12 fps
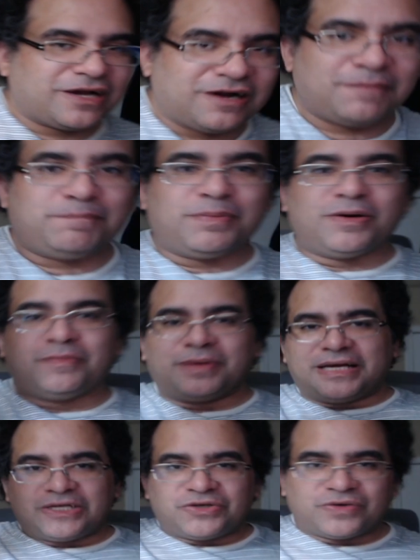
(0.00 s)
up, boom,
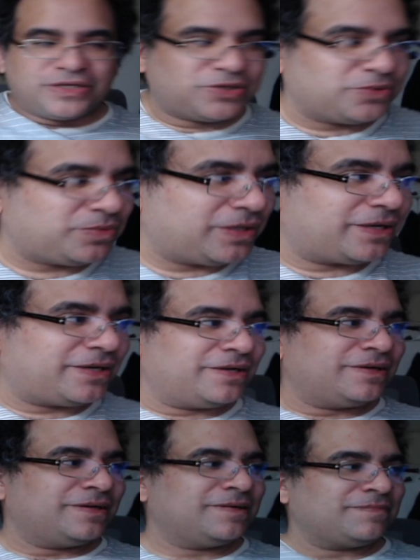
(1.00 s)
get straight to work.
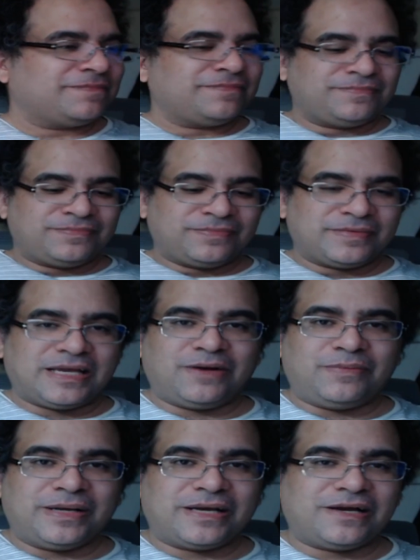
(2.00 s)
I
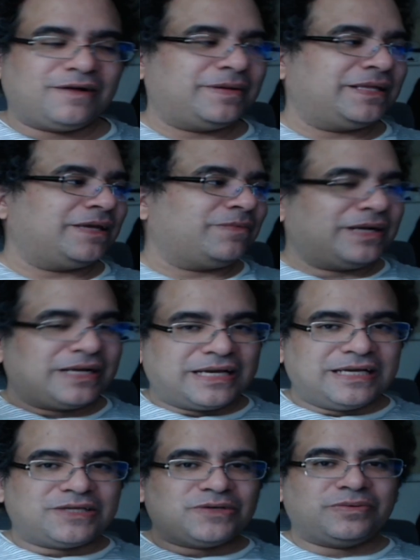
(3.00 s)
wake up, and then when I
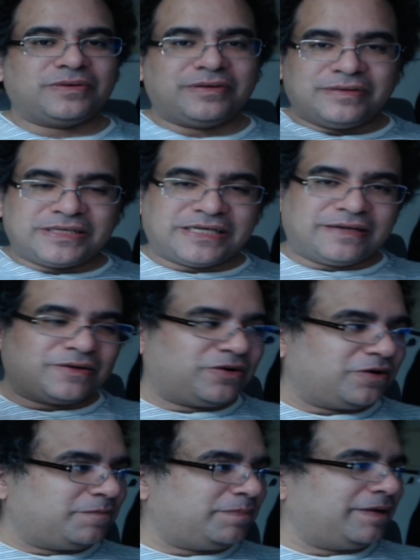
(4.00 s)
get to, when it's time to
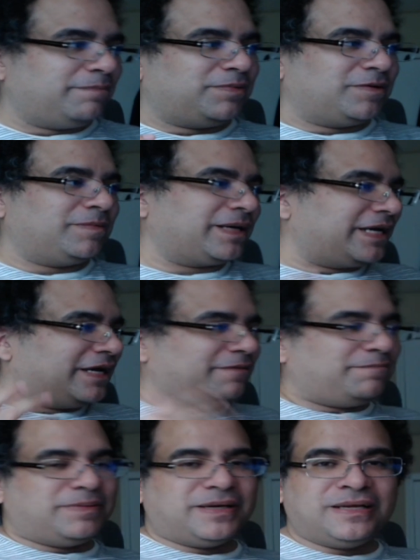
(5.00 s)
go to bed, boom, I get in
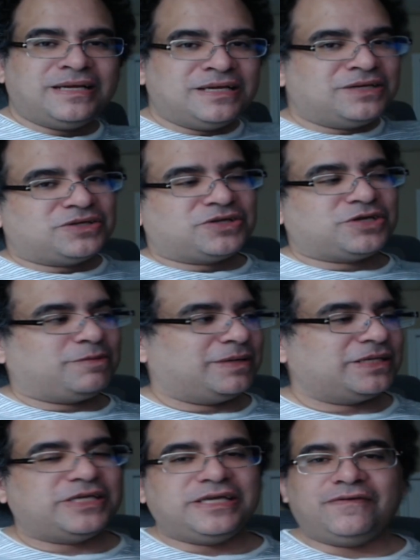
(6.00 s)
bed, turn
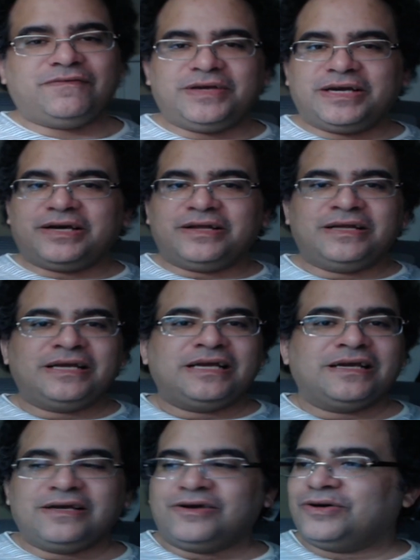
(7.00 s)
my TV on.
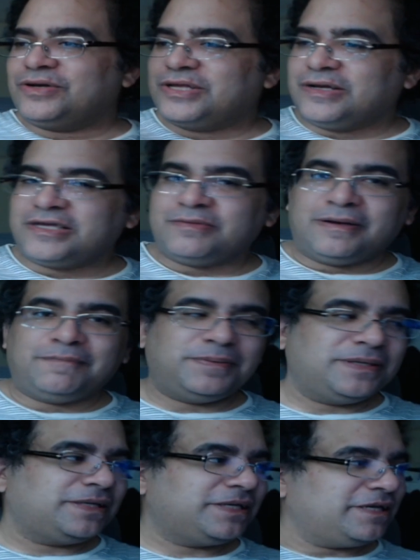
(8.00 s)
Hooked up to my
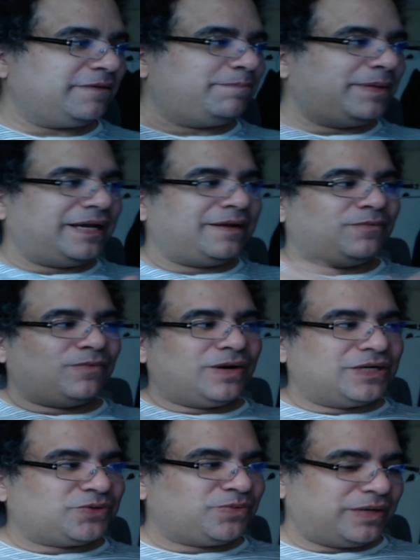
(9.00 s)
PC, bam,
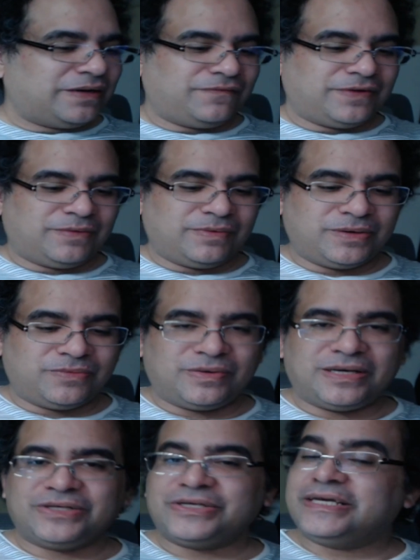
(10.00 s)
watch whatever I want to
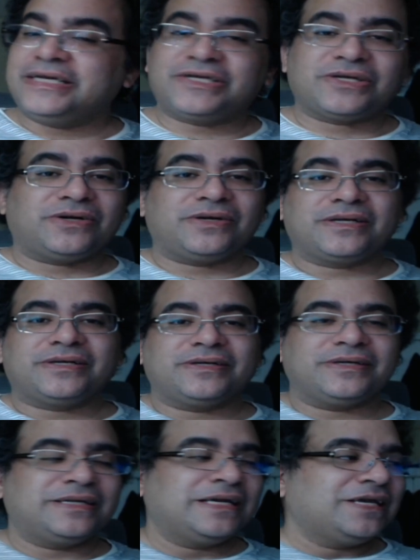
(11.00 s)
watch. It's all
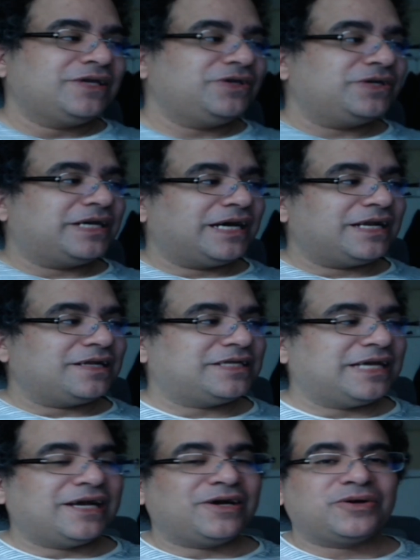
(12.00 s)
good. You got to
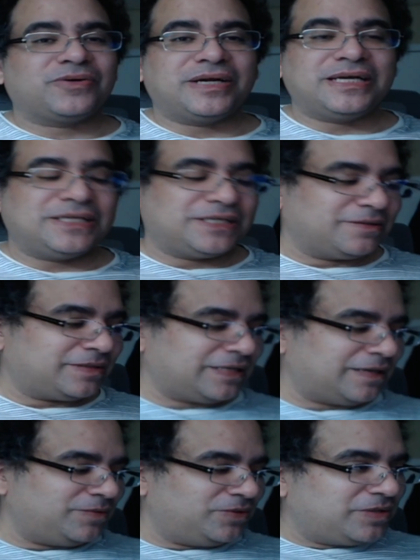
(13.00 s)
downgrade
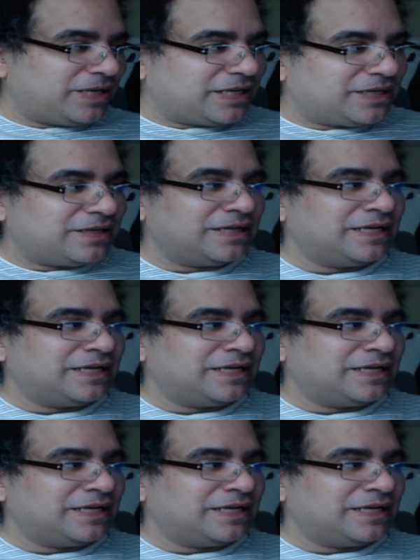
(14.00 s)
sometimes. You got to